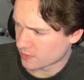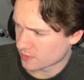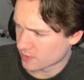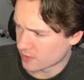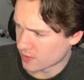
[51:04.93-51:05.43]

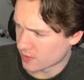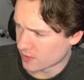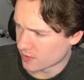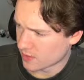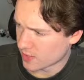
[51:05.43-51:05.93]

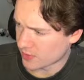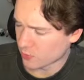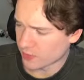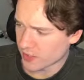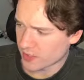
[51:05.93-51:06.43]
I
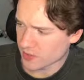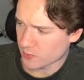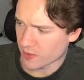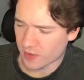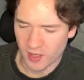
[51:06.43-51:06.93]
don't think it's
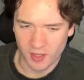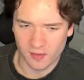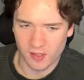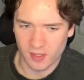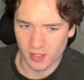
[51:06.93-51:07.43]
worth a
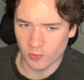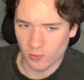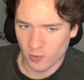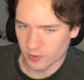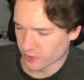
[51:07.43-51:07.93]
hit taking
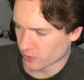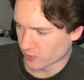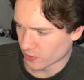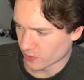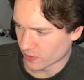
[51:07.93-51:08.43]
out Gordon or
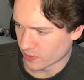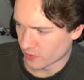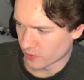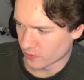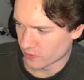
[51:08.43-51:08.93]
Lookman, though.